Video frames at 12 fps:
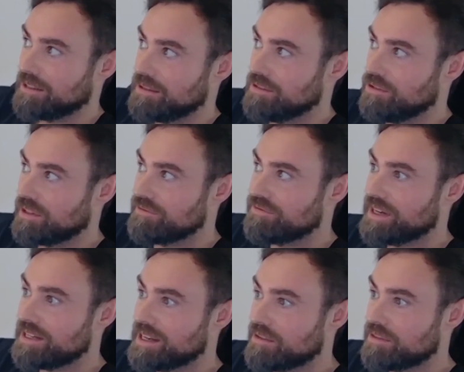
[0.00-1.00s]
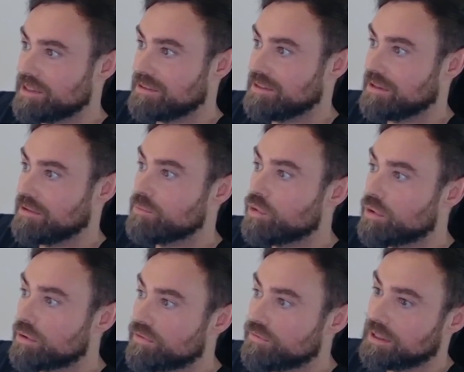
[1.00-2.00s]
you can find now that they're
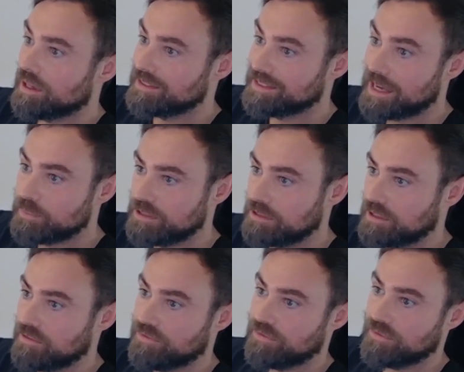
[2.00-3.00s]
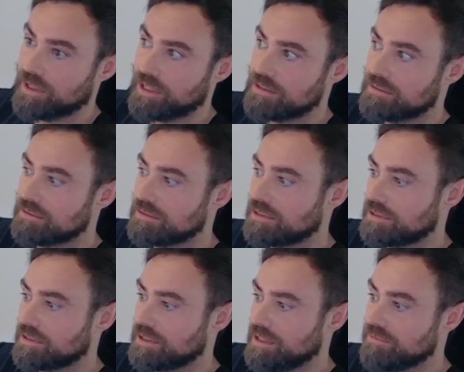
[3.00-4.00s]
more adaptive and
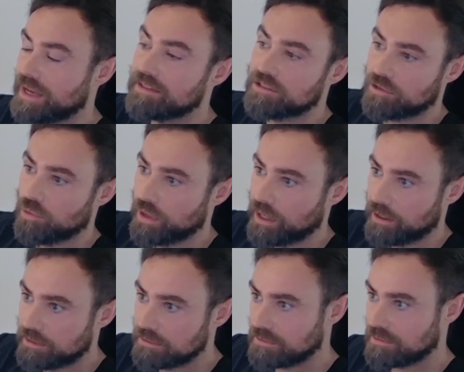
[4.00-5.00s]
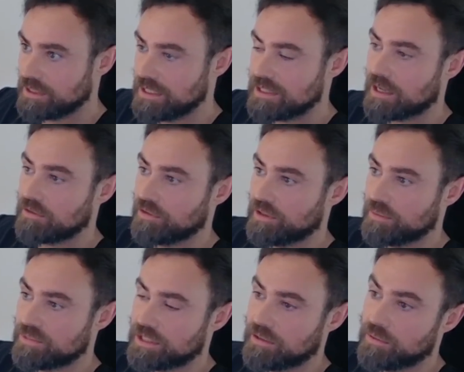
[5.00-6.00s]
event aware, these
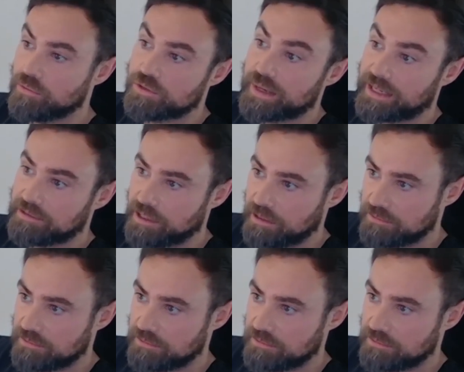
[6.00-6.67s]
algorithms, that it was back then.